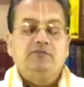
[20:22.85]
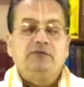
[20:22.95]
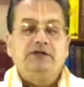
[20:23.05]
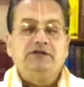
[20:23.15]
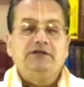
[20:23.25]

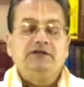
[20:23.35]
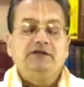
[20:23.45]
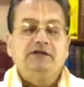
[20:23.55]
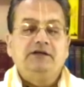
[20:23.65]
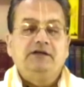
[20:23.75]
But
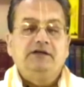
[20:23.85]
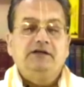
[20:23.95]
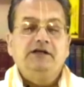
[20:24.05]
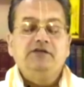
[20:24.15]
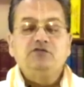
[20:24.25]

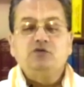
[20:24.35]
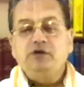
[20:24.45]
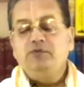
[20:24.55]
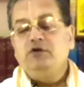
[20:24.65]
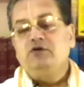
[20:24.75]
it is
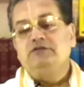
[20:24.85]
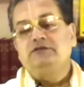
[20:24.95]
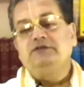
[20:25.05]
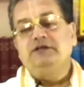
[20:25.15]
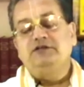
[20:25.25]
only because
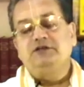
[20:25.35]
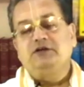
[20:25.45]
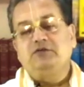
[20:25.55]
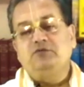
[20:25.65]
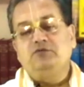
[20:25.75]
of Diksha
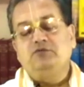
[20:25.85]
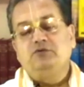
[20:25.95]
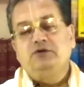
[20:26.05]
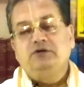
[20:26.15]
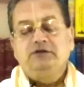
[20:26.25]
Guru
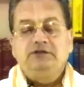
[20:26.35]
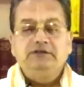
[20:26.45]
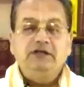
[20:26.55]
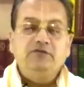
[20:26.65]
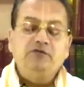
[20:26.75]

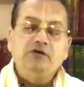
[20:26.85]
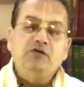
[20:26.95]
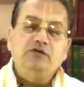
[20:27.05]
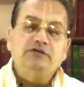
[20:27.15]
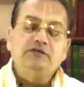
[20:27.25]
that we
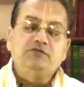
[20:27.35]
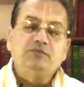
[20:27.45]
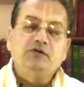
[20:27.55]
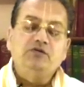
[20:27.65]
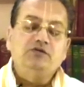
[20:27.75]
got this
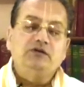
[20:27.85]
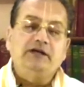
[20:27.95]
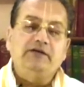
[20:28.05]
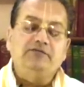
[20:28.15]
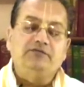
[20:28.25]
spiritual
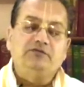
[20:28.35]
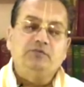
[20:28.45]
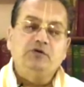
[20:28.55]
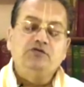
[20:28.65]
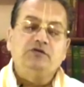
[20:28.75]
life,
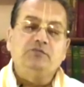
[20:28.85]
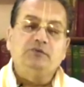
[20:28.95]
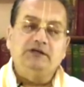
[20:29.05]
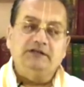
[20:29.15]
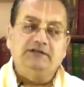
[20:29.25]
spiritual
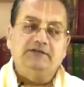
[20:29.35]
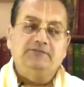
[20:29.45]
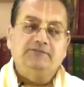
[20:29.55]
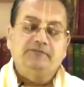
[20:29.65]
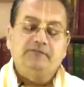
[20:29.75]
birth.
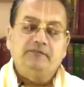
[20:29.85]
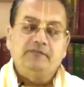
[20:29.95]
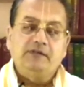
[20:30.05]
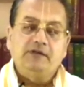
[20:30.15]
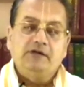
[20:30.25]

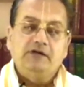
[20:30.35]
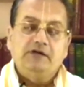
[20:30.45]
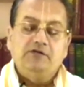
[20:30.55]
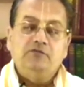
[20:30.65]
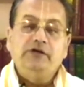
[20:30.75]

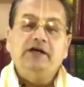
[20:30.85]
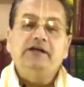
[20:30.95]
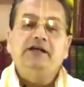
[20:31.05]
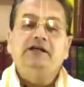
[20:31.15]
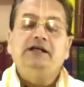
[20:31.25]
We are
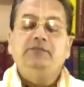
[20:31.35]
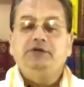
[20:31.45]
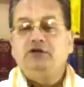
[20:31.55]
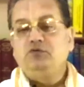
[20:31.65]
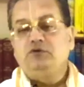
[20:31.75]

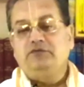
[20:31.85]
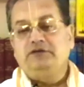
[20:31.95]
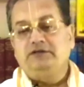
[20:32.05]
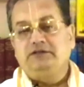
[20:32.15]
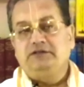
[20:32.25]
indebted to our
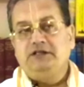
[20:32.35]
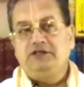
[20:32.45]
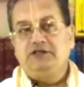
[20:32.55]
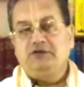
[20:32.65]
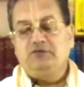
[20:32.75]

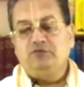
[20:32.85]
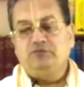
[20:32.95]
Diksha Guru.